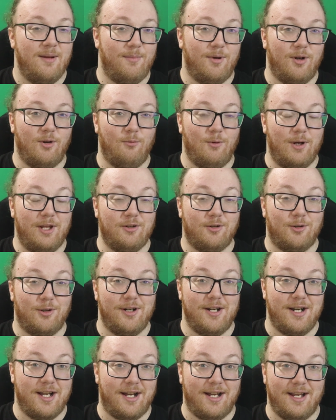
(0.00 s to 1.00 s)
but whether
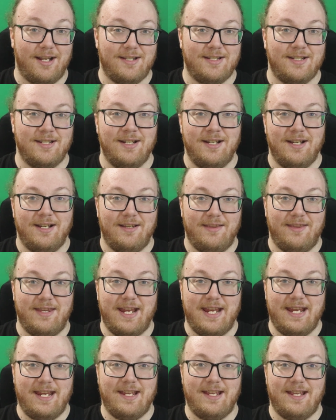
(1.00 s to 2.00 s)
or not
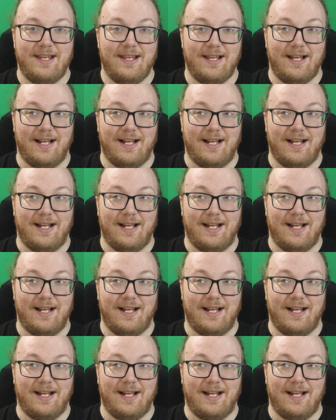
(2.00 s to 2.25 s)
they,